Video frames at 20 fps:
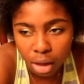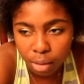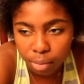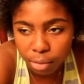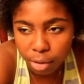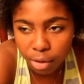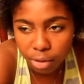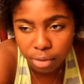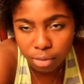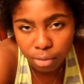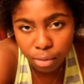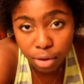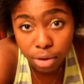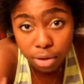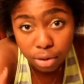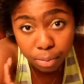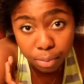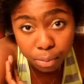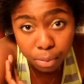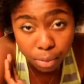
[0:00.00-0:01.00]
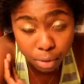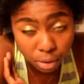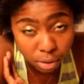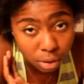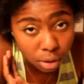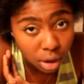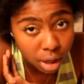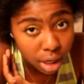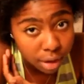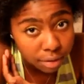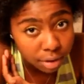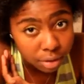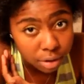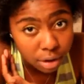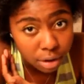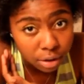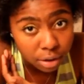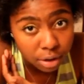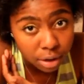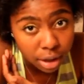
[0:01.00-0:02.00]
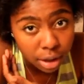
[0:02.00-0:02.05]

But while having longer